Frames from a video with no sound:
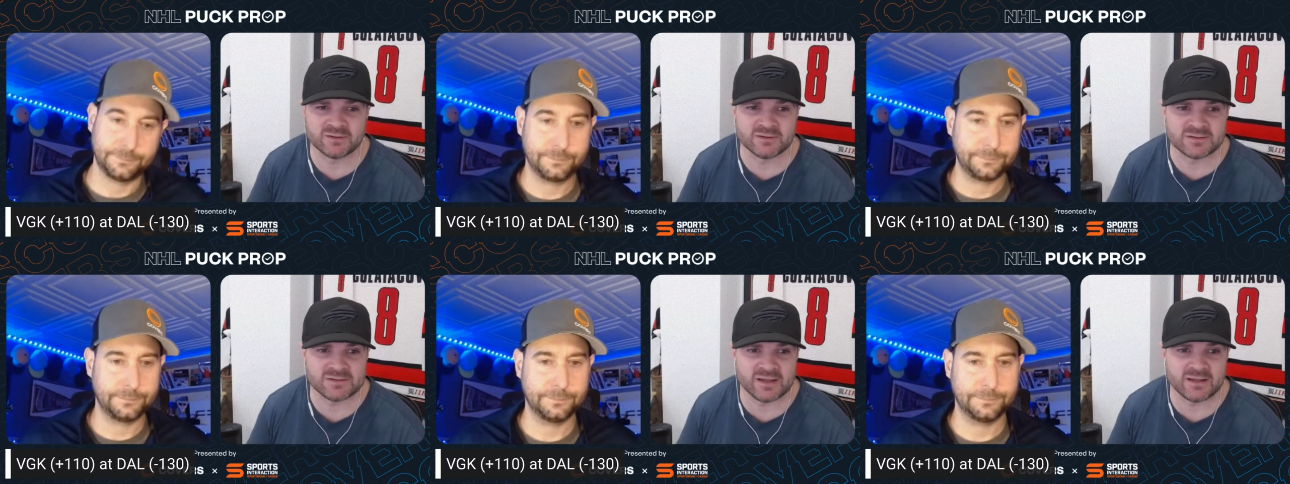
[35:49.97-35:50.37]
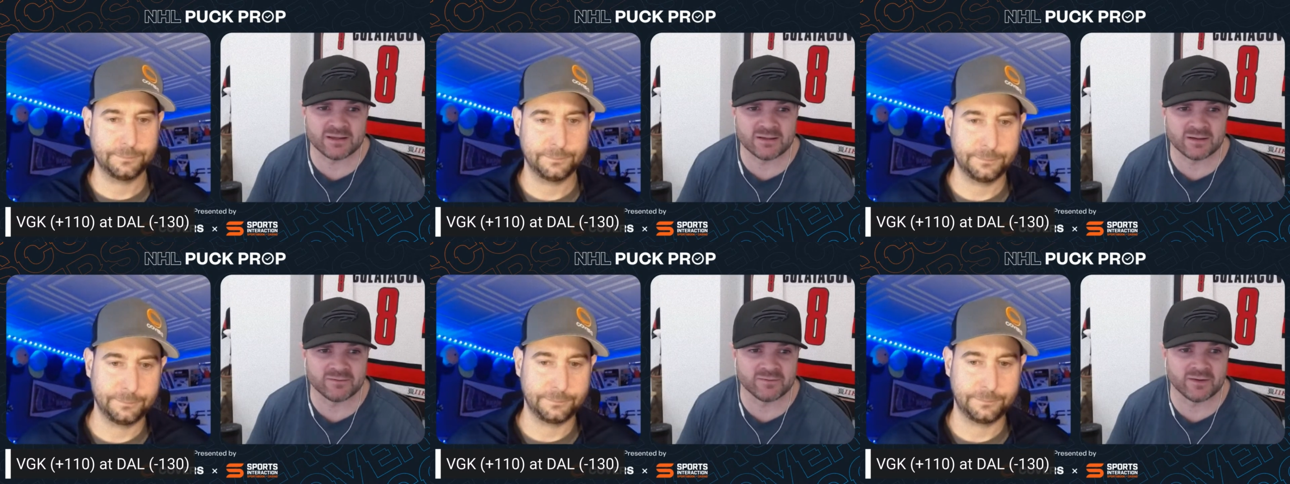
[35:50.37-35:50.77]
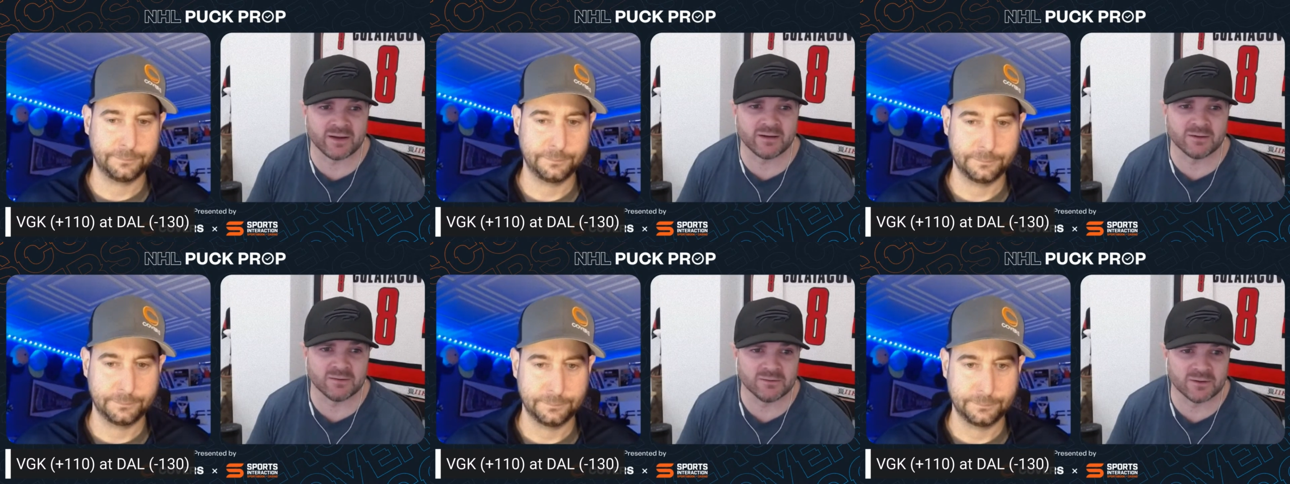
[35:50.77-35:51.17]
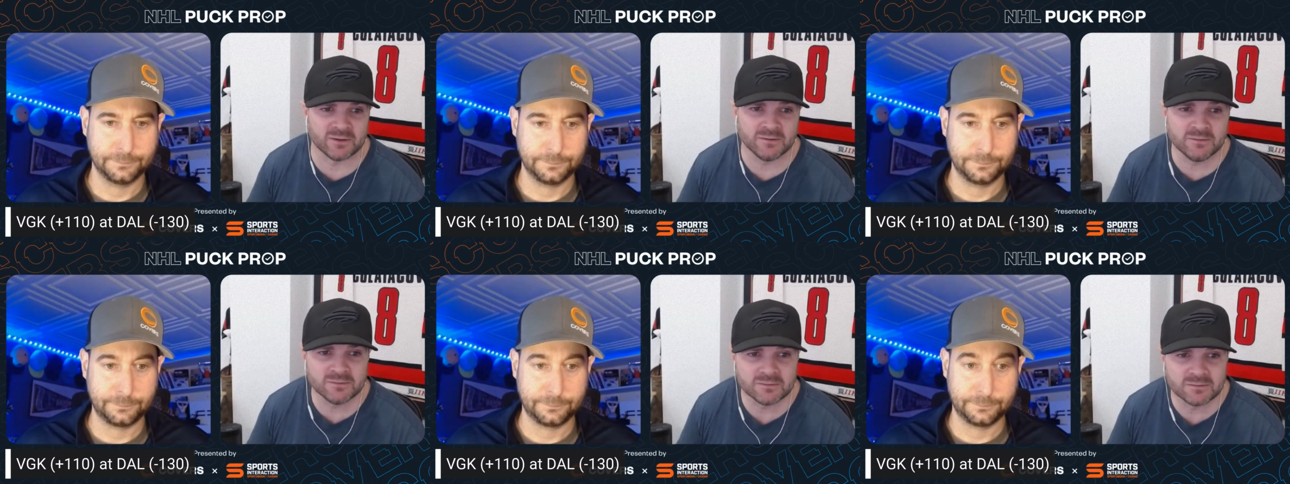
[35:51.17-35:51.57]
Speaker 1: to the Stanley Cup final.
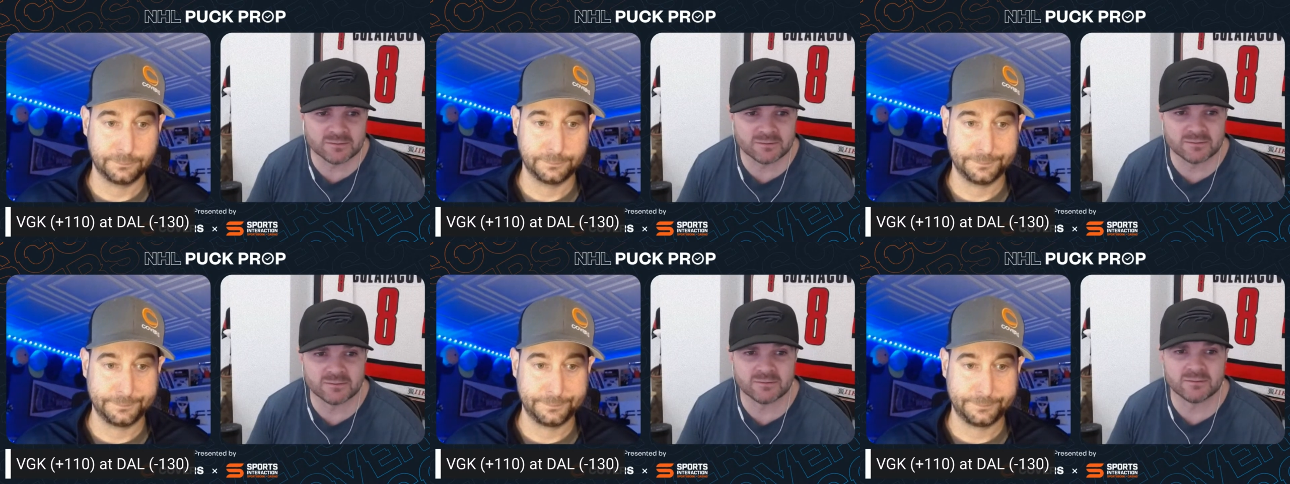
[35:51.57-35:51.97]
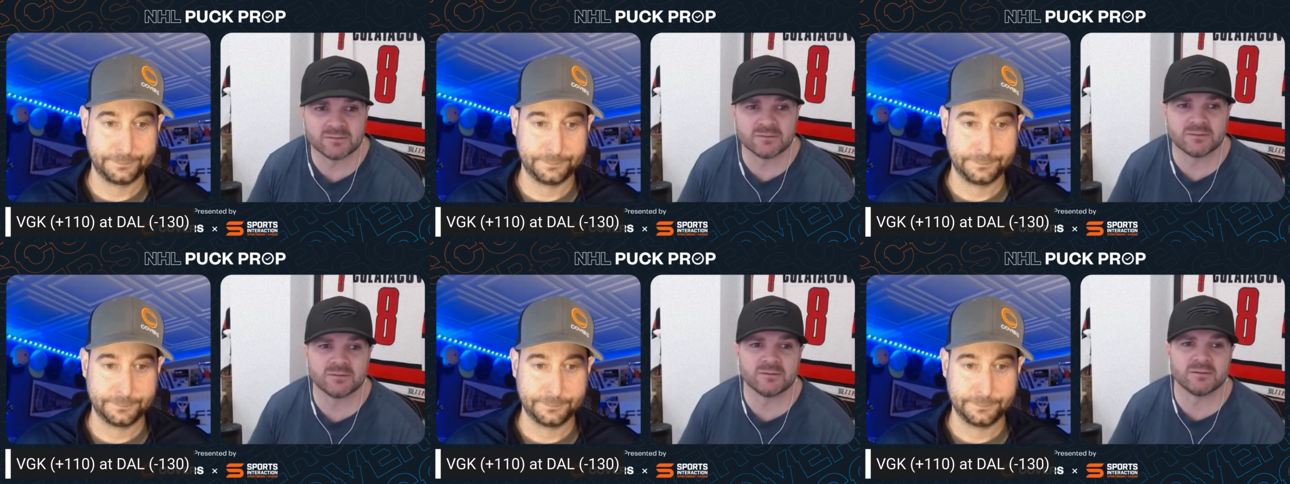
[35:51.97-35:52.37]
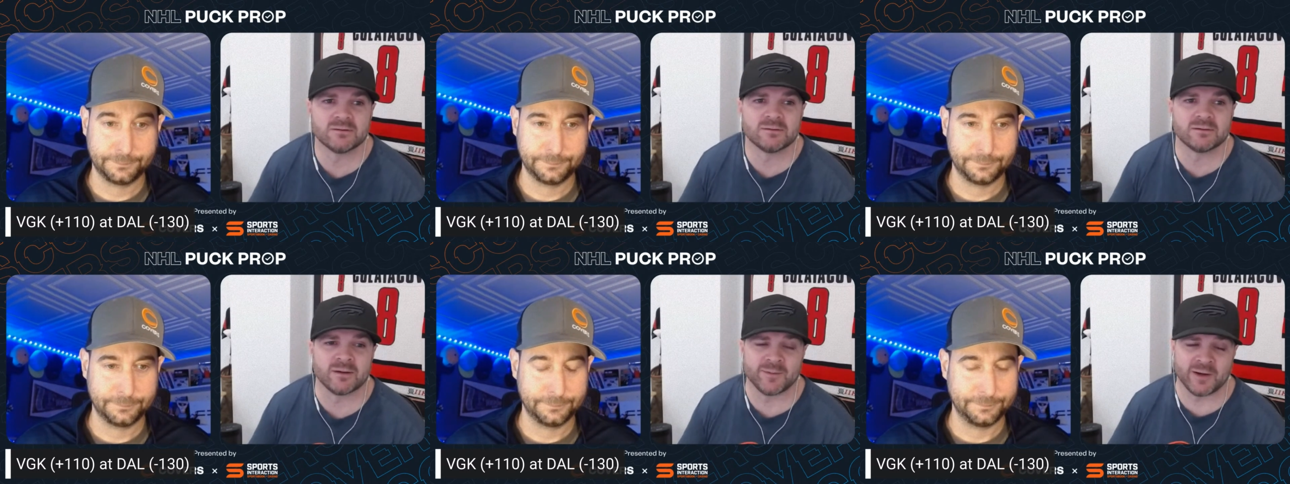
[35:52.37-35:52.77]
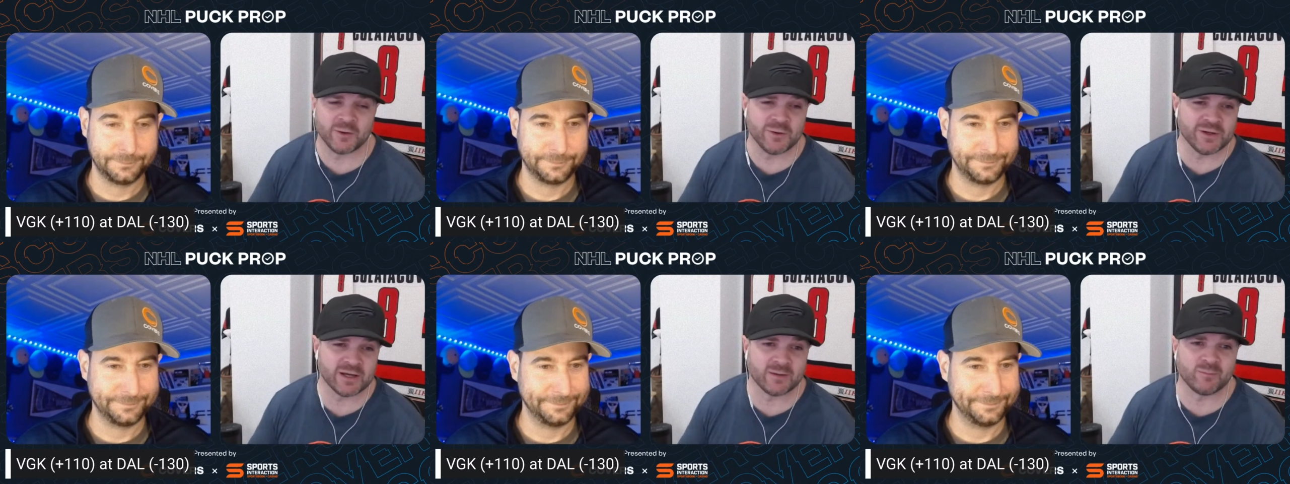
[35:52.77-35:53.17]
No, I mean, I know
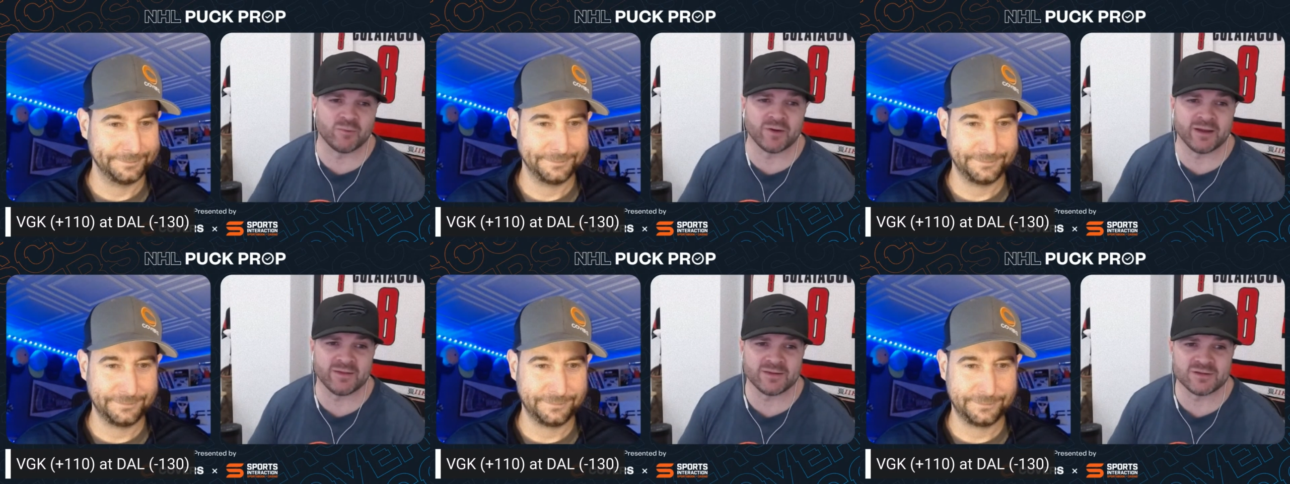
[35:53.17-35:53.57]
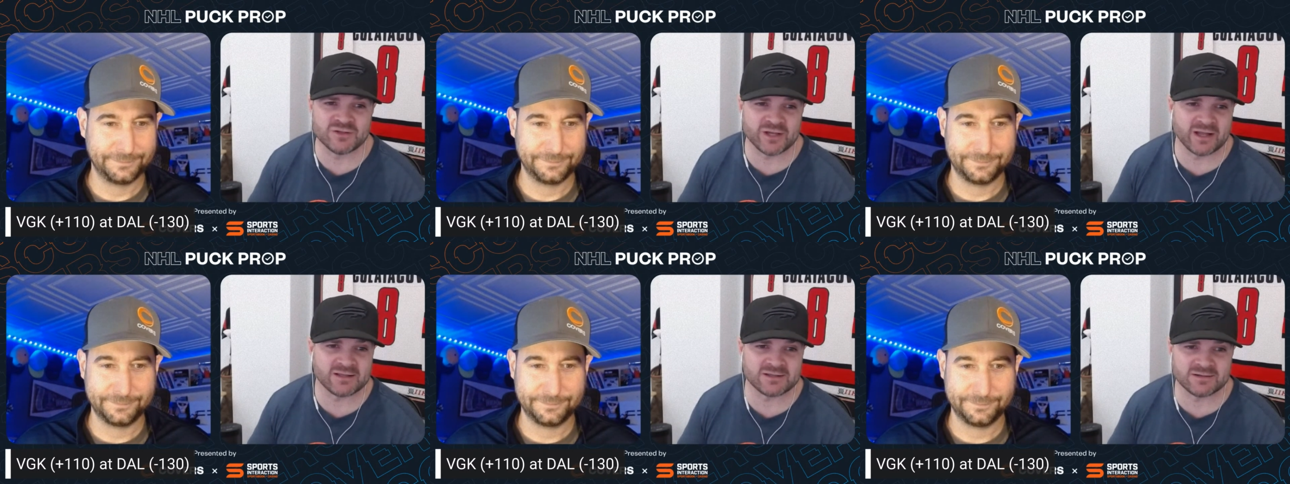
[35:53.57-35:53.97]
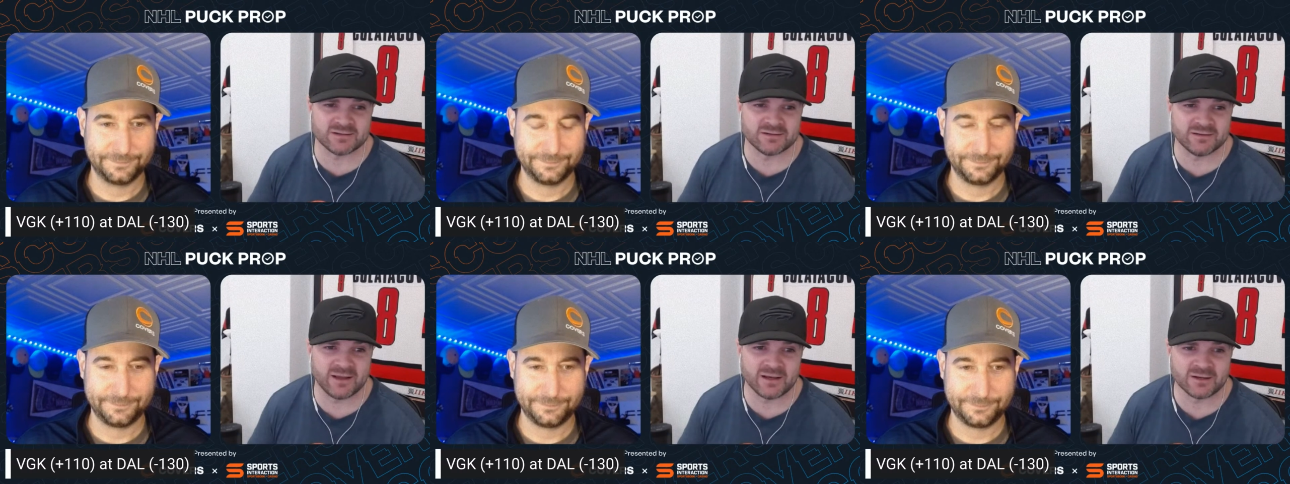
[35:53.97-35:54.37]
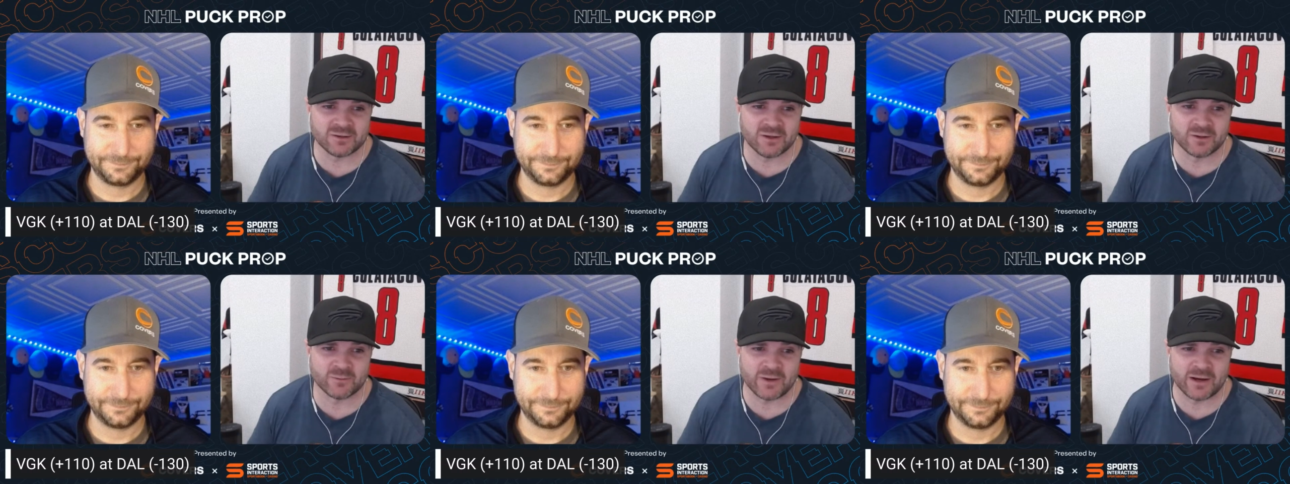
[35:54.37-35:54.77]
you got to play the Jets and and
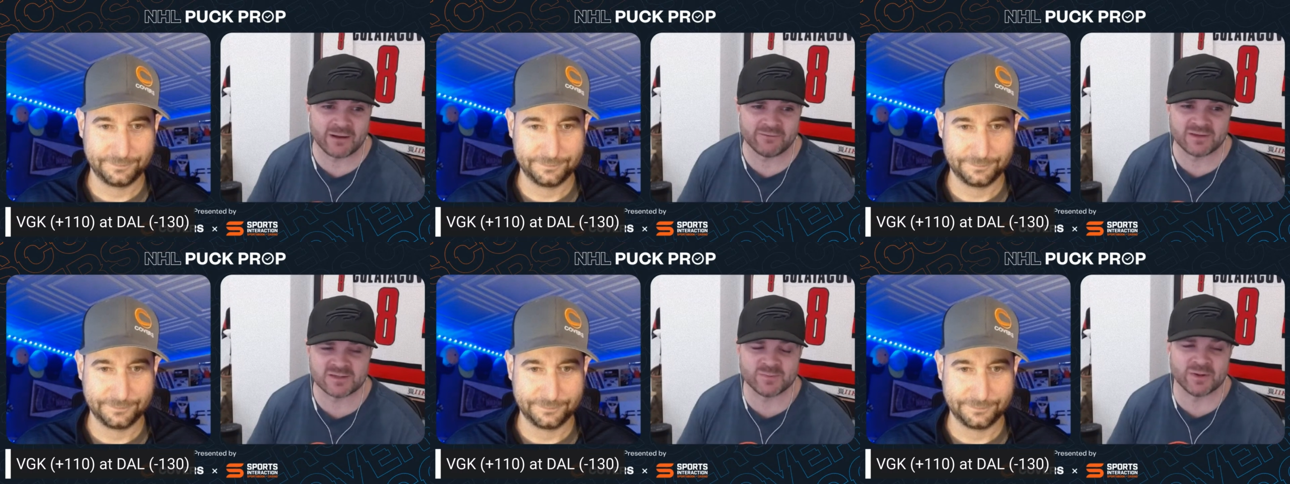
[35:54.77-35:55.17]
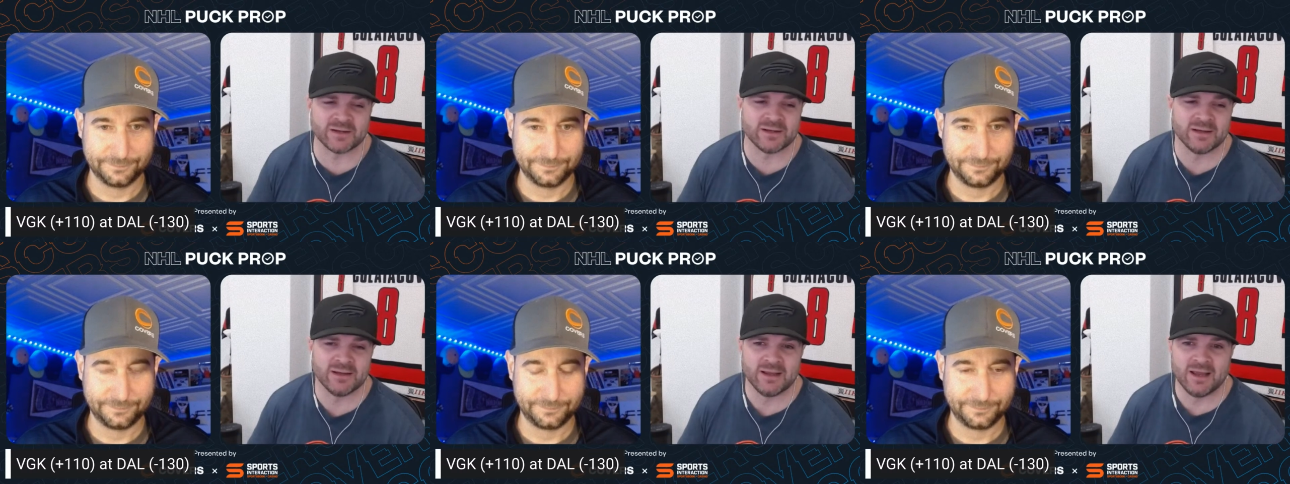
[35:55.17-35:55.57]
Colorado off this, but